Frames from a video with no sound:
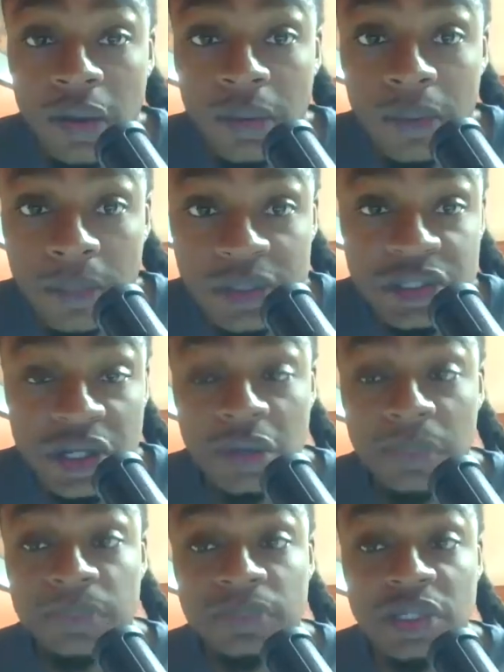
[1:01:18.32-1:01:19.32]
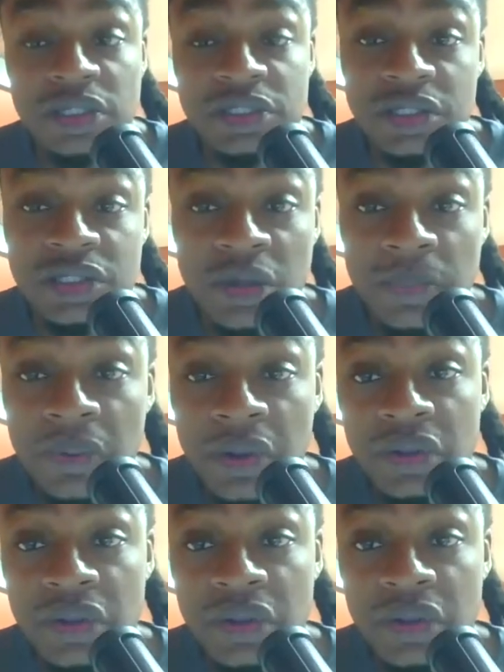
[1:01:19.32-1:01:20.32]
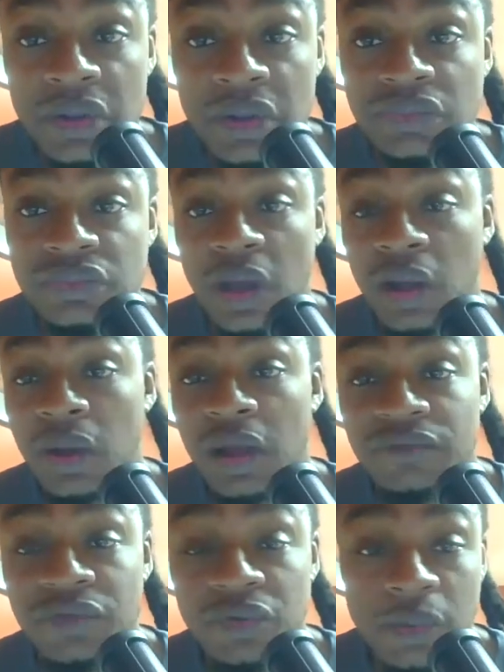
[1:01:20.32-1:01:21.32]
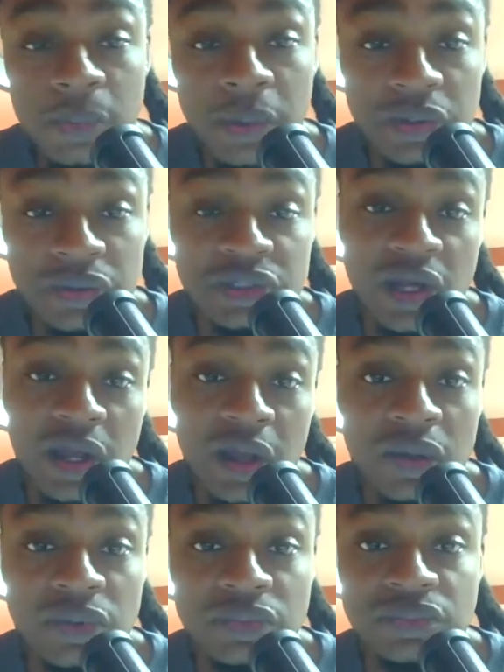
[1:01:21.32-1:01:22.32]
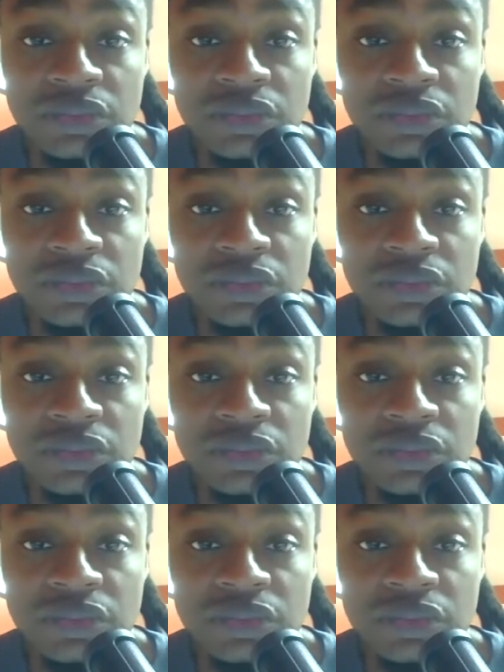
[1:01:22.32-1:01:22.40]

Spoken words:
it's a good listen. It's a good point. I don't have no rebuttal to that. It's